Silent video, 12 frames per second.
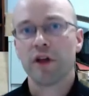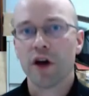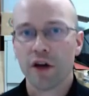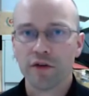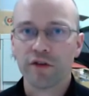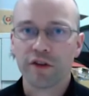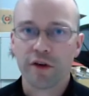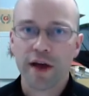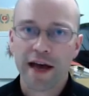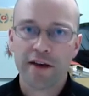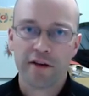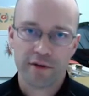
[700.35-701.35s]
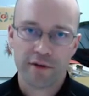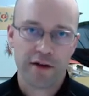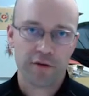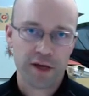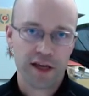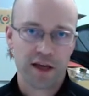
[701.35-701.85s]
I also had
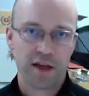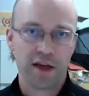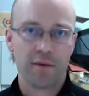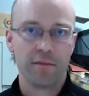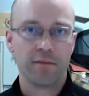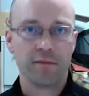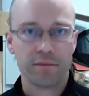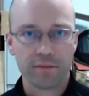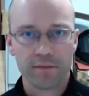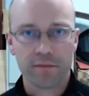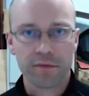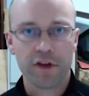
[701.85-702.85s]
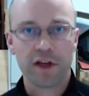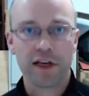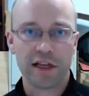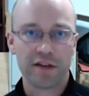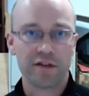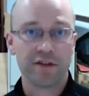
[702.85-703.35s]
around me,
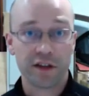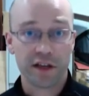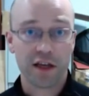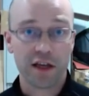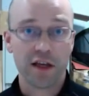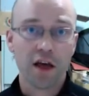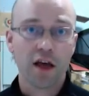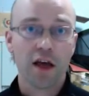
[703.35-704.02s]
certainly in Sydney,